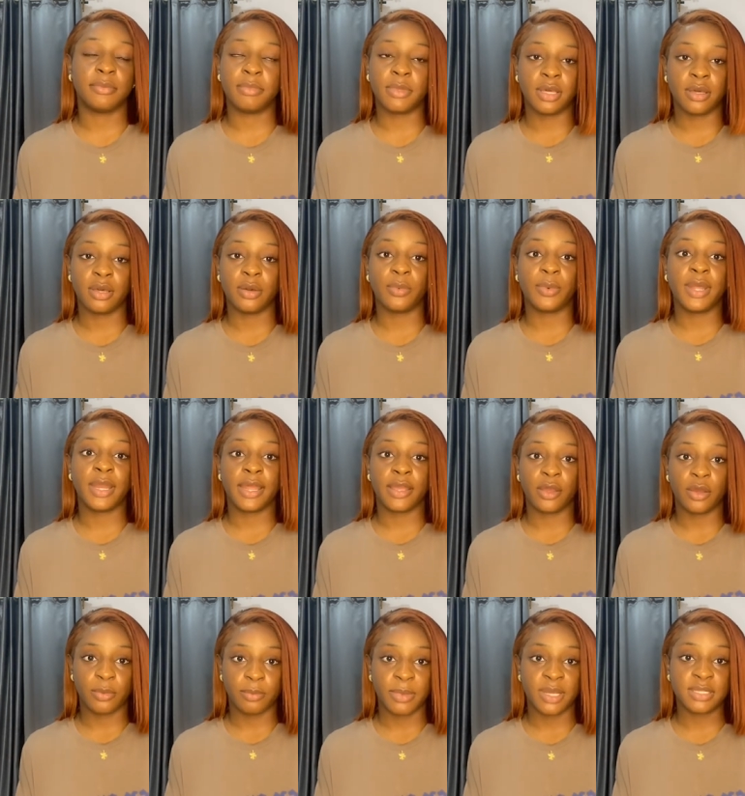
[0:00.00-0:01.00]
Now when I
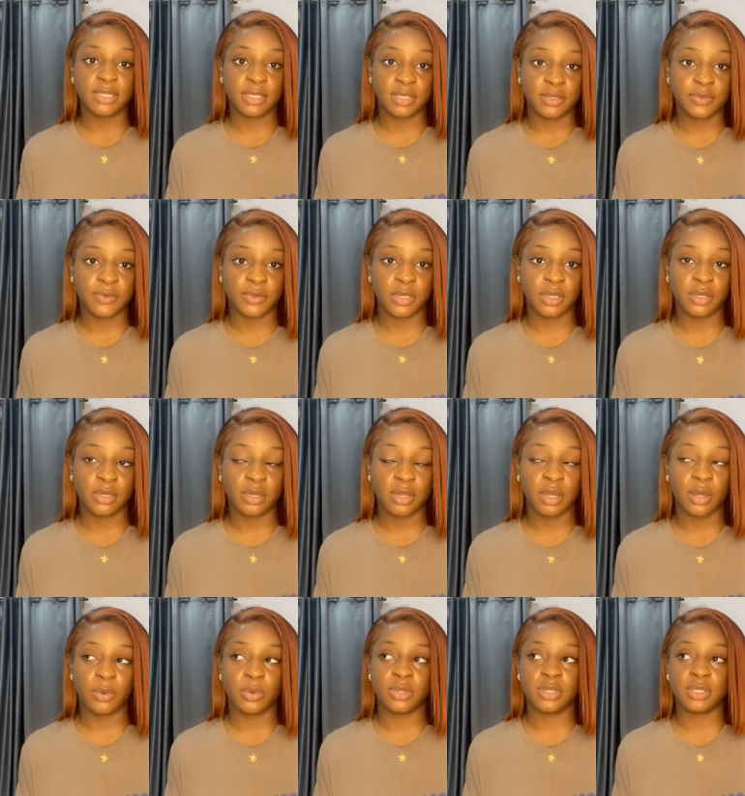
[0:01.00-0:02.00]
got my certificate, I
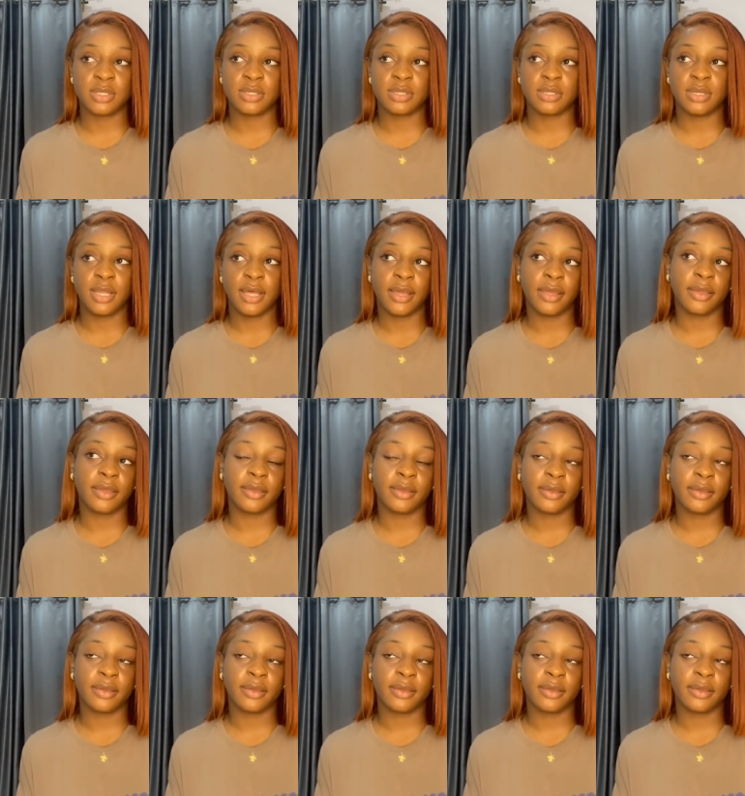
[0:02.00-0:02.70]
was like,